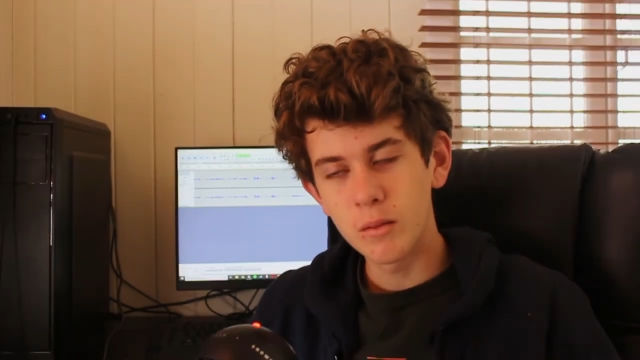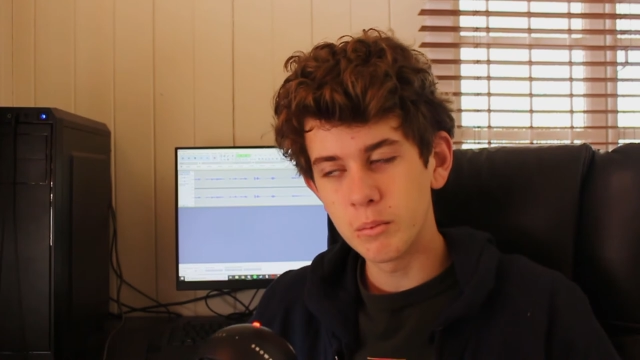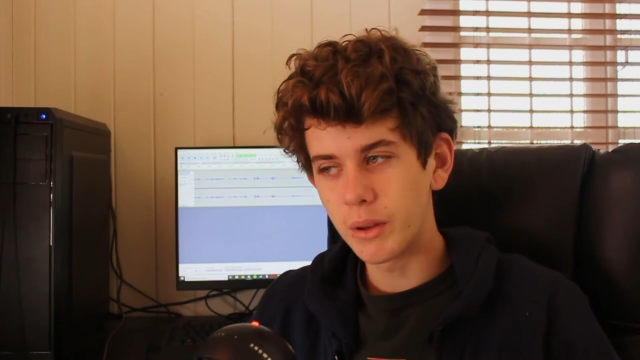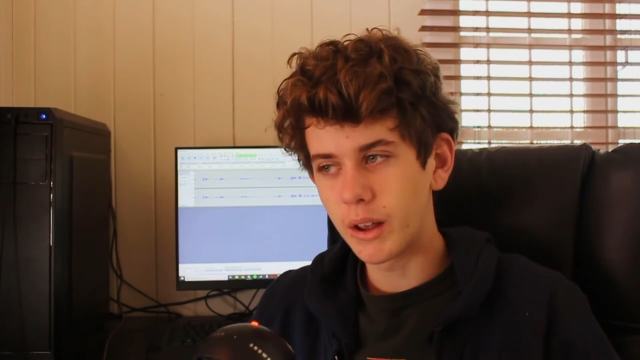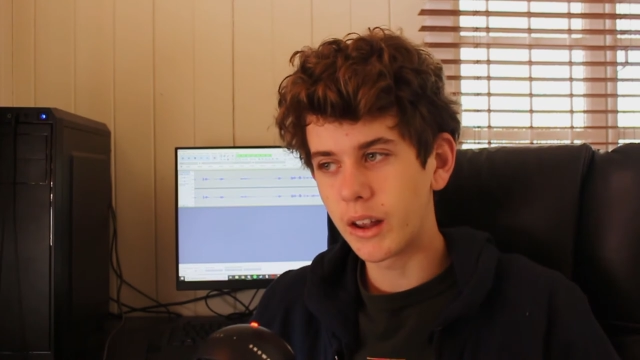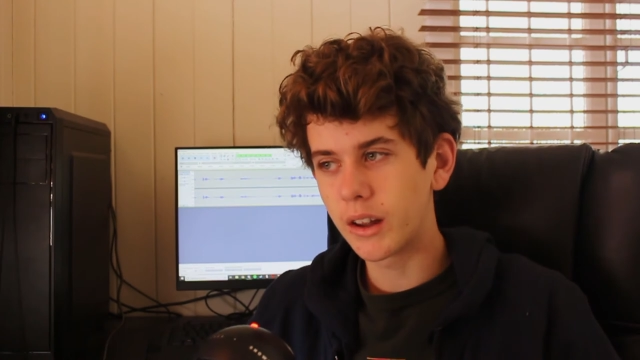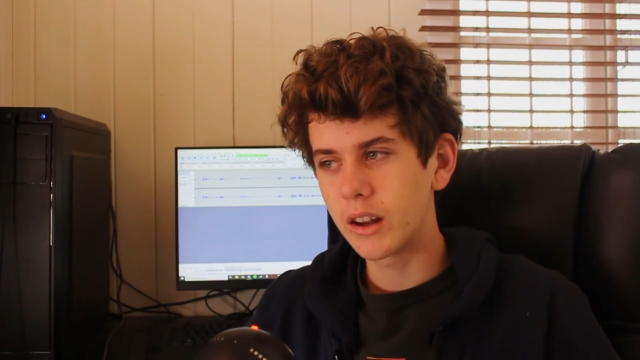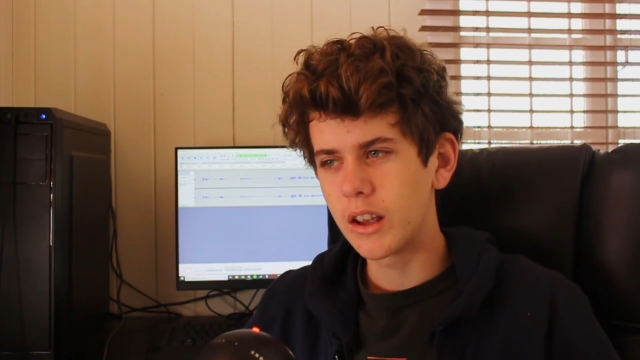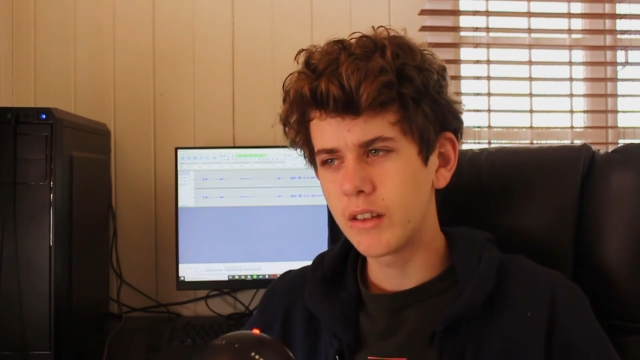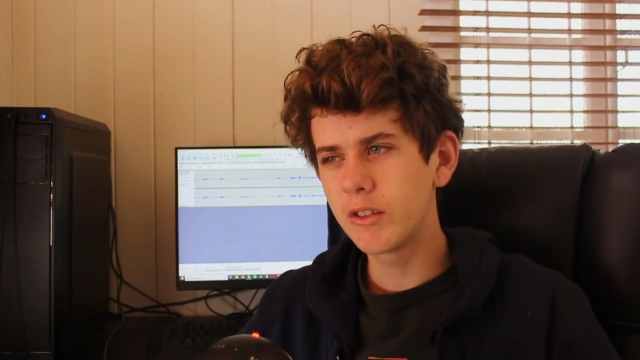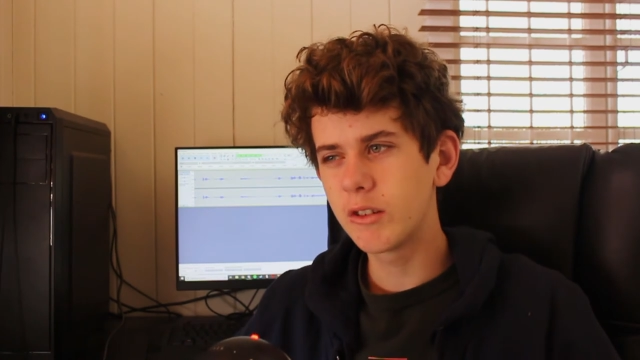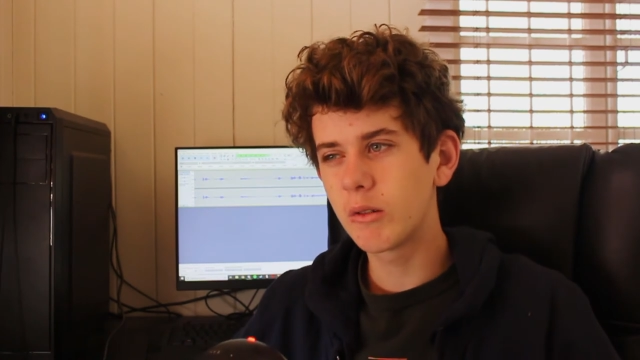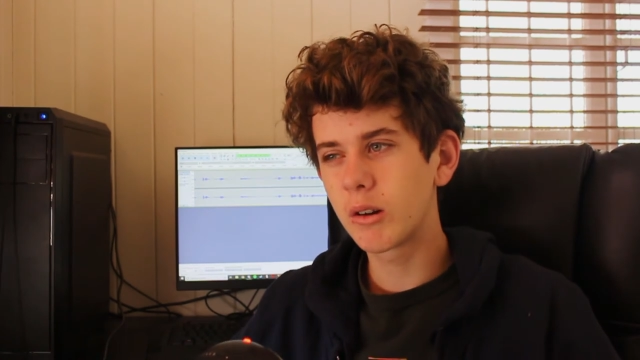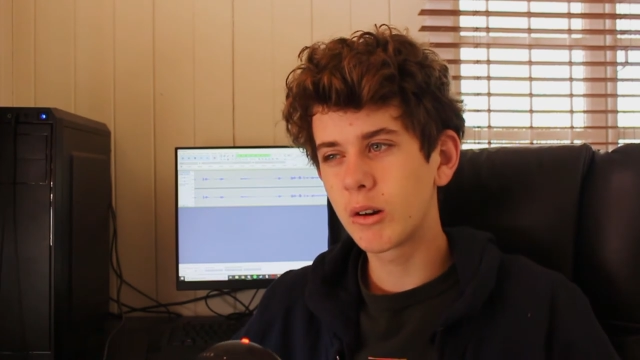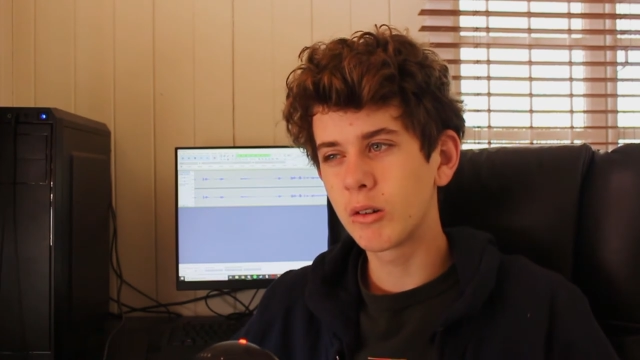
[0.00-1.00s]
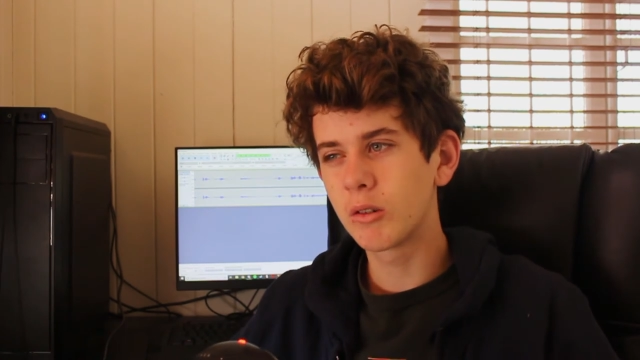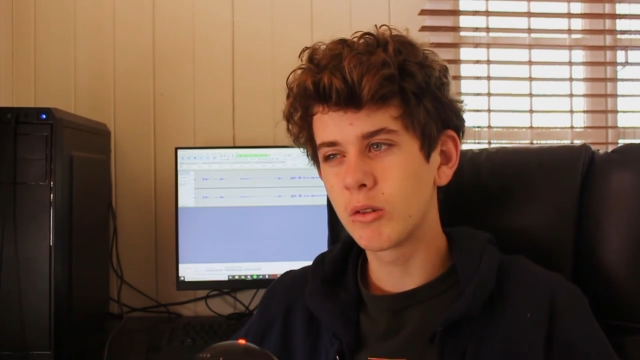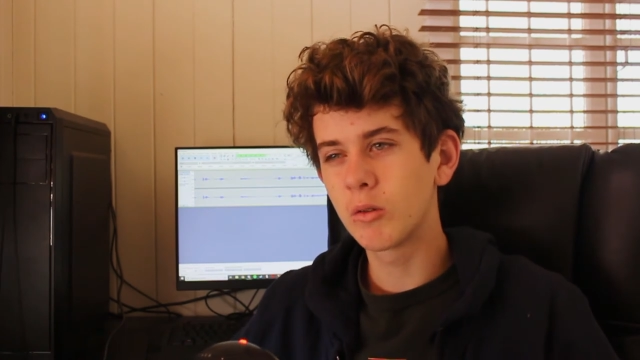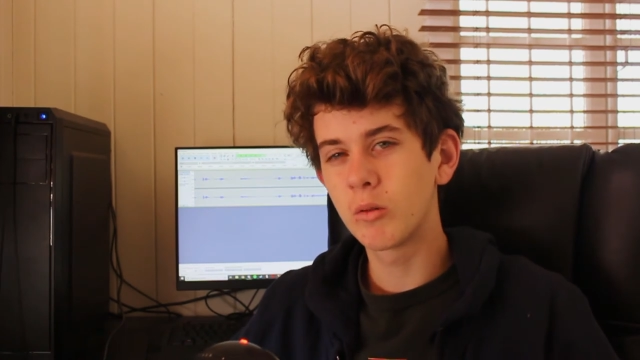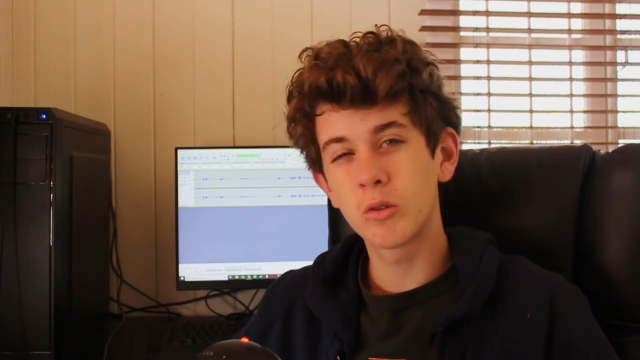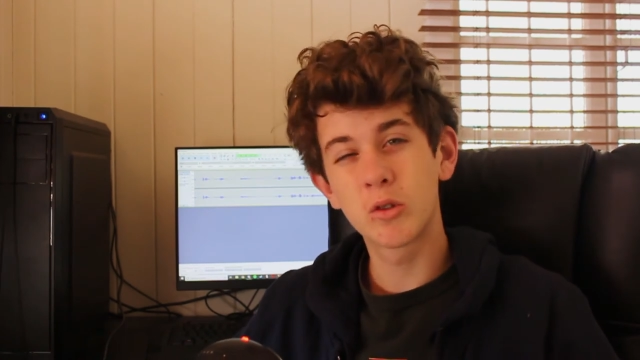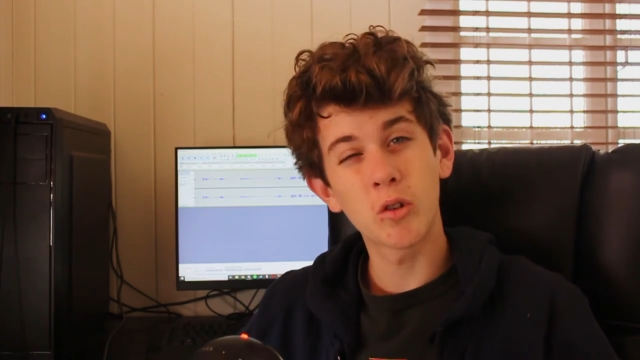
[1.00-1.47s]
But if you want
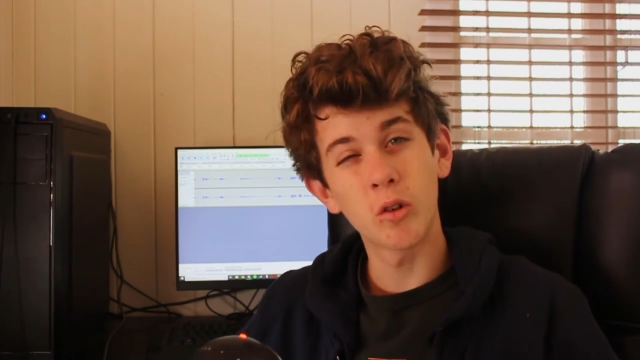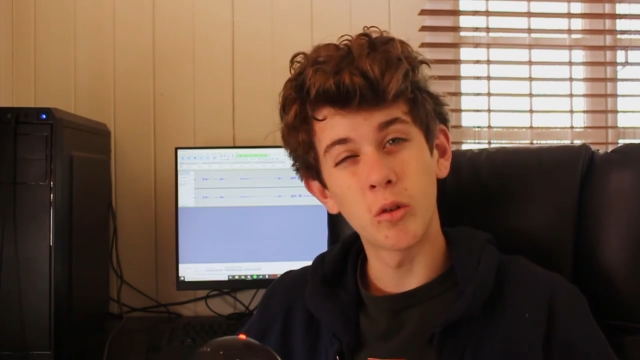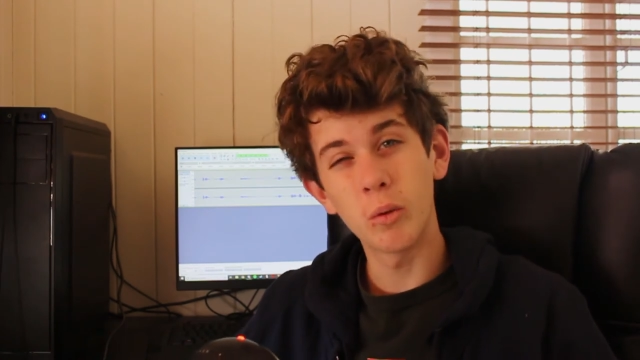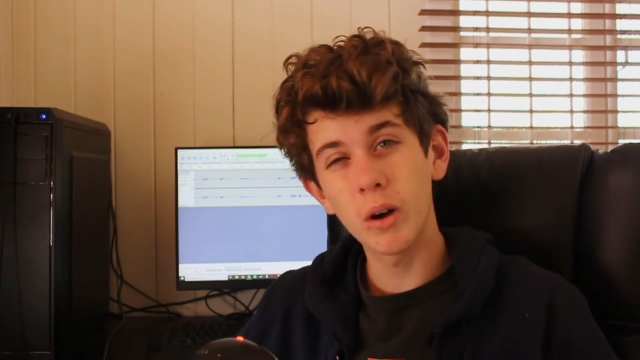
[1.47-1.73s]
to draw